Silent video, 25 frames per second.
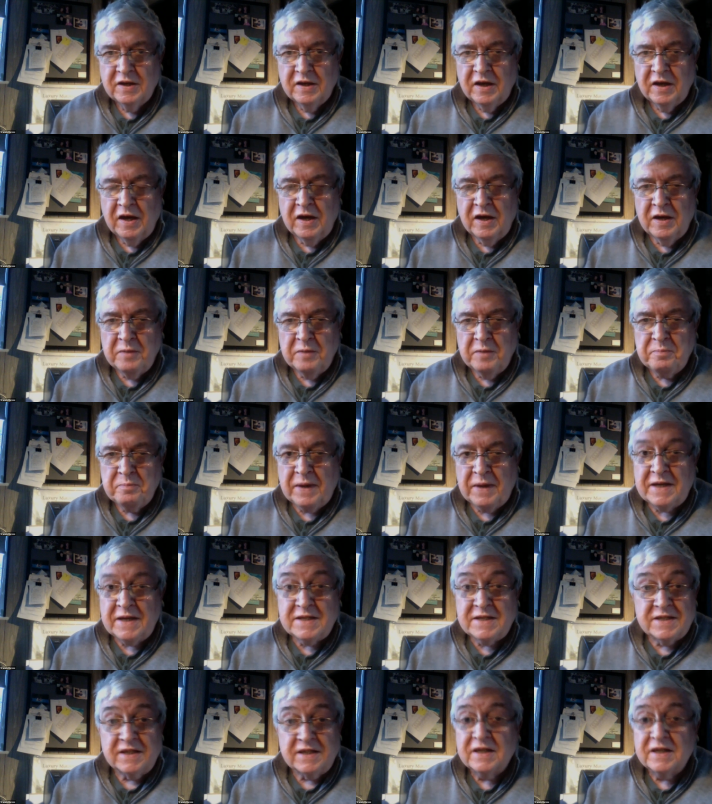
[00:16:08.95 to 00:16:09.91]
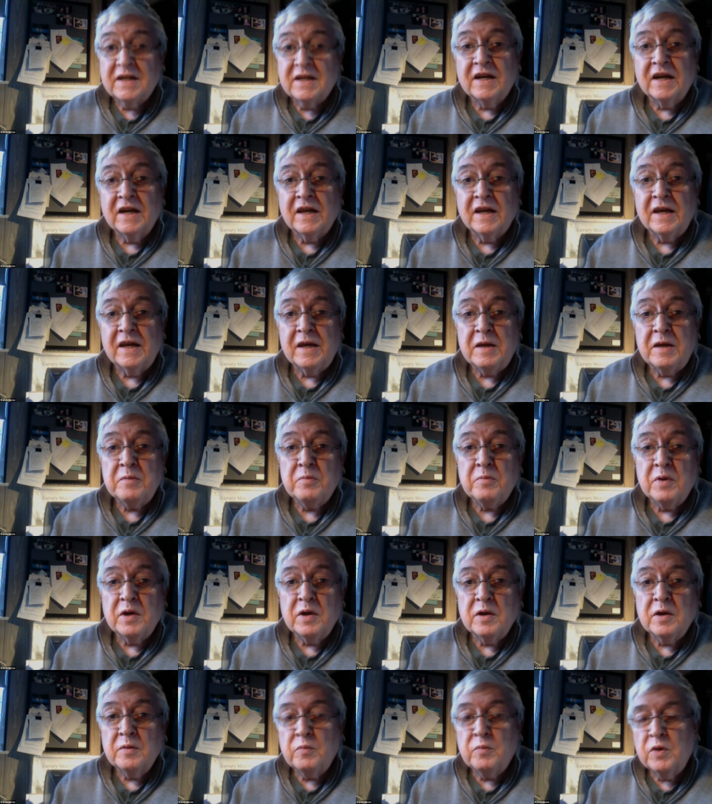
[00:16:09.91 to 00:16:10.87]
uh, basically
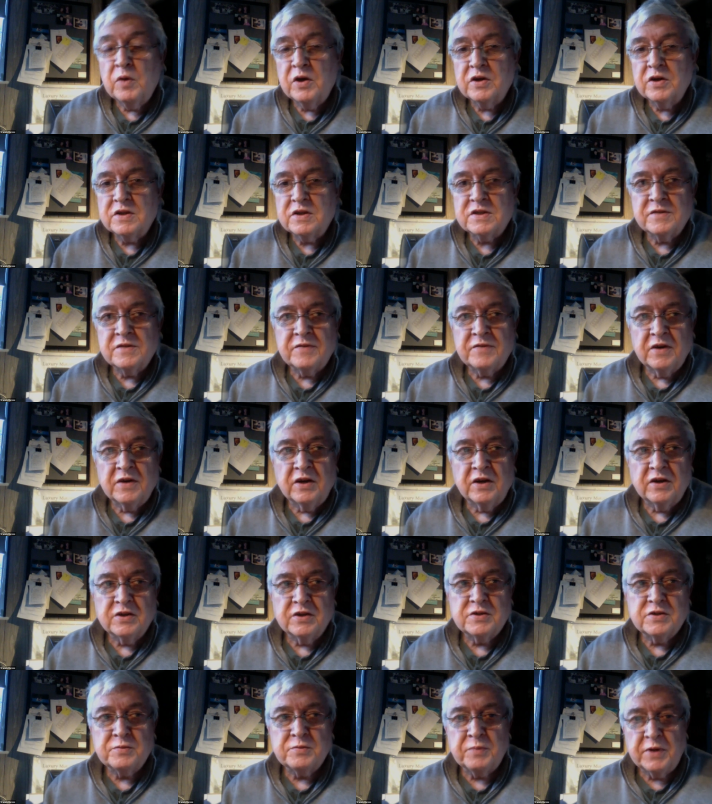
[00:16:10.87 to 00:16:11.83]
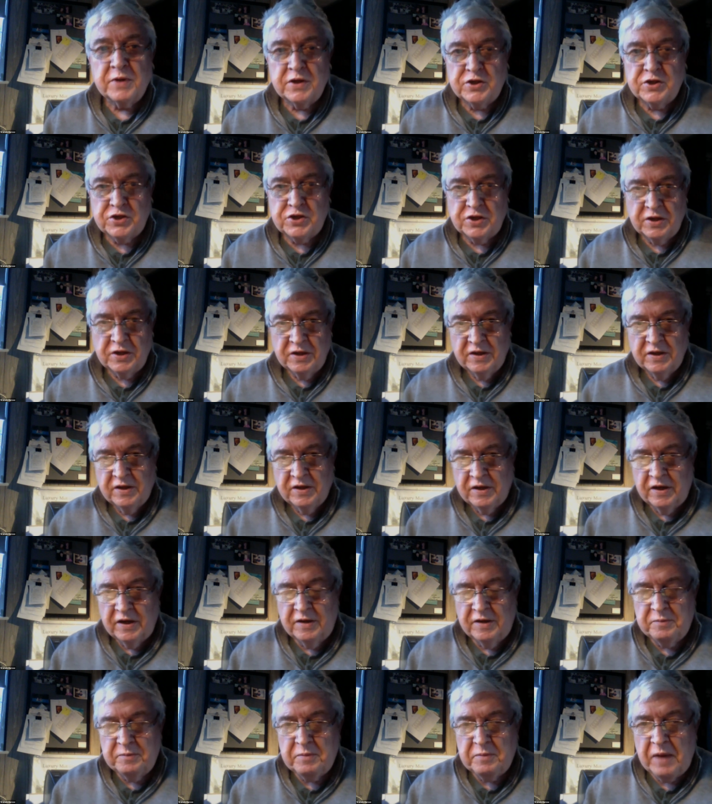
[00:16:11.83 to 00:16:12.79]
were works of art which
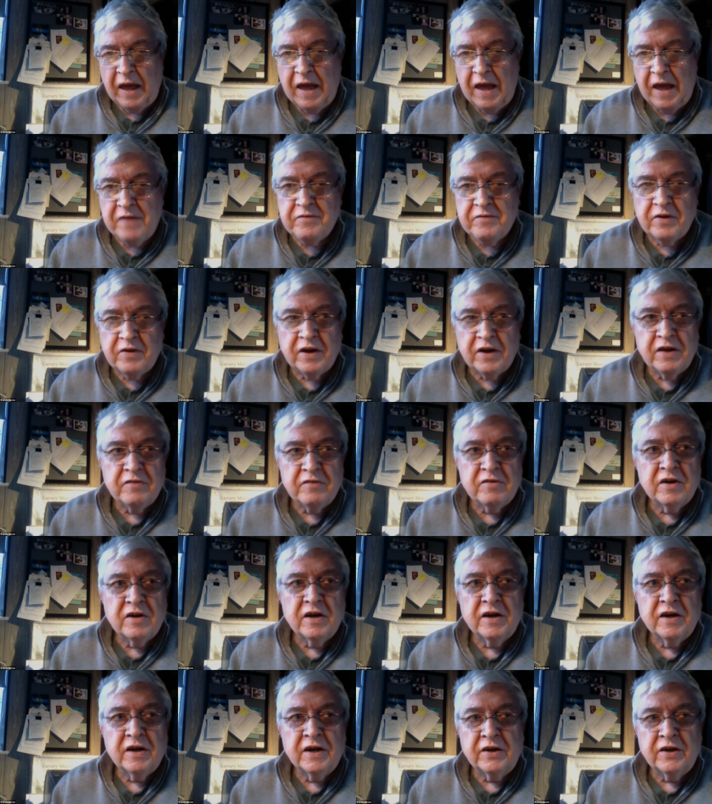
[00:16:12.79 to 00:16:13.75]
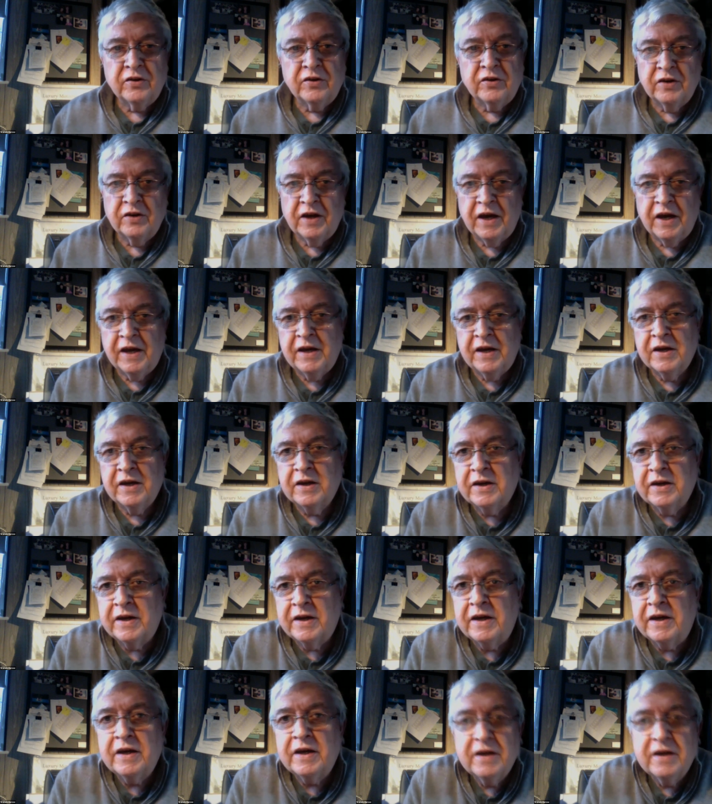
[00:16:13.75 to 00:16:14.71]
had heavily relied on
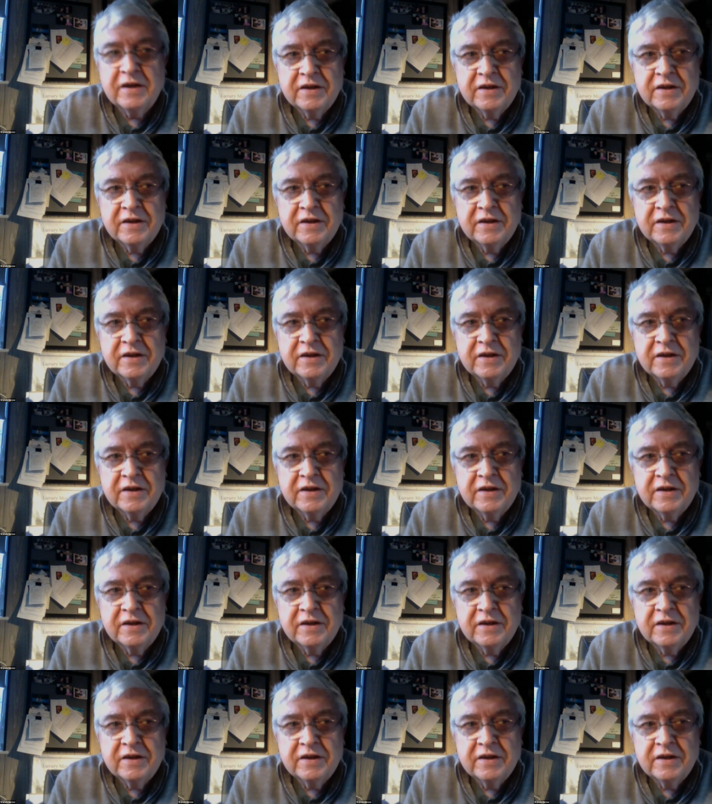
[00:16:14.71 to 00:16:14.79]
AI